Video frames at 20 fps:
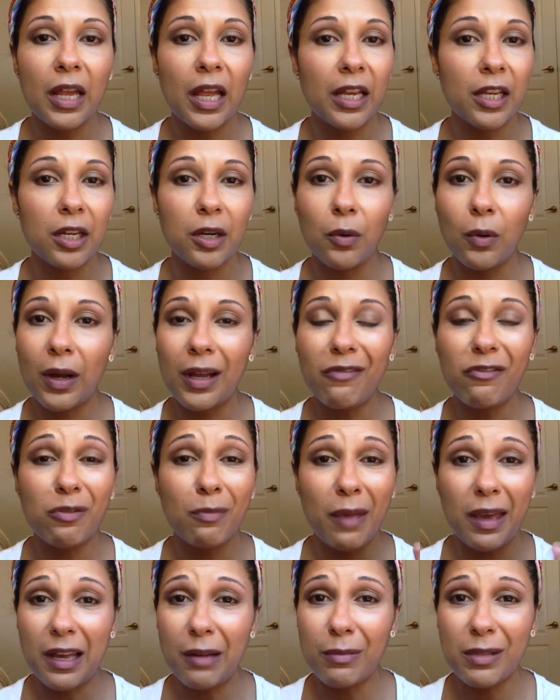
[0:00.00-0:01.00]
And you know what? If you
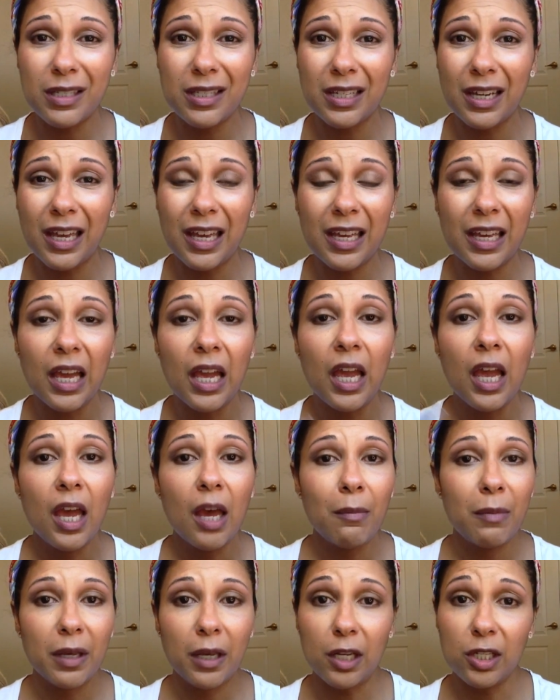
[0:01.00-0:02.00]
make a mistake,
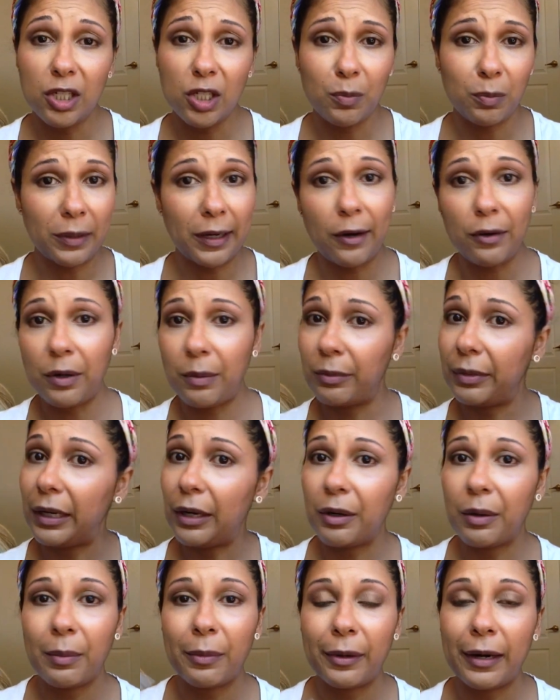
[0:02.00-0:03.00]
because it's brown on brown
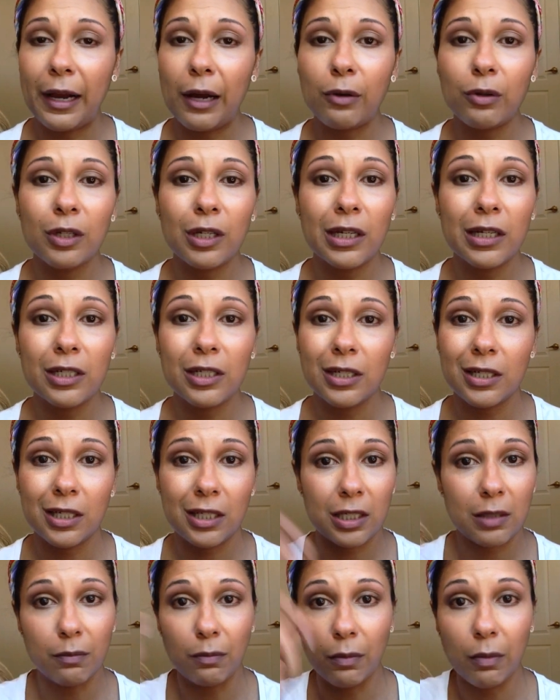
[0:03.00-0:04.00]
on brown, you can just
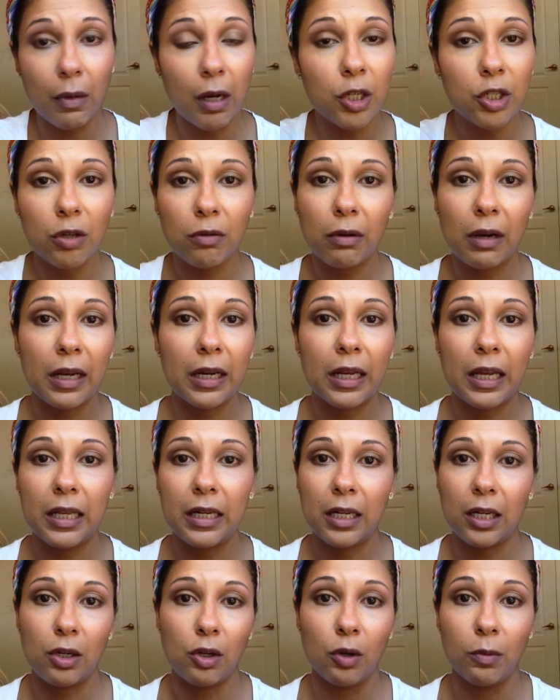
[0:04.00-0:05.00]
smudge it right in
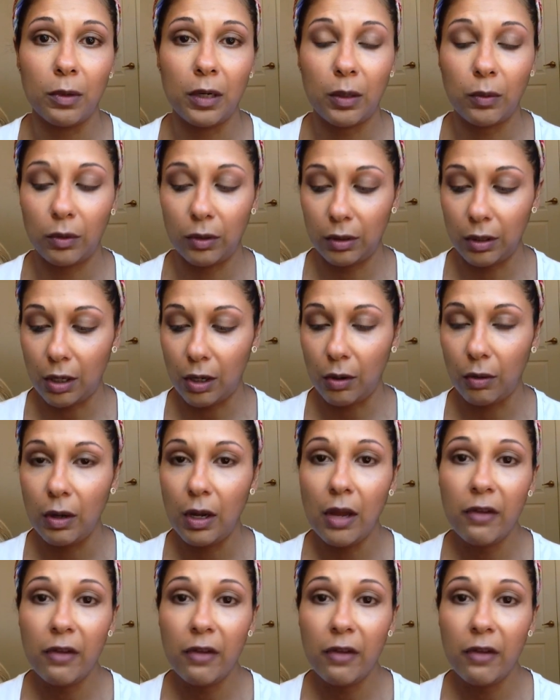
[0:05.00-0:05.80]
and nobody will know.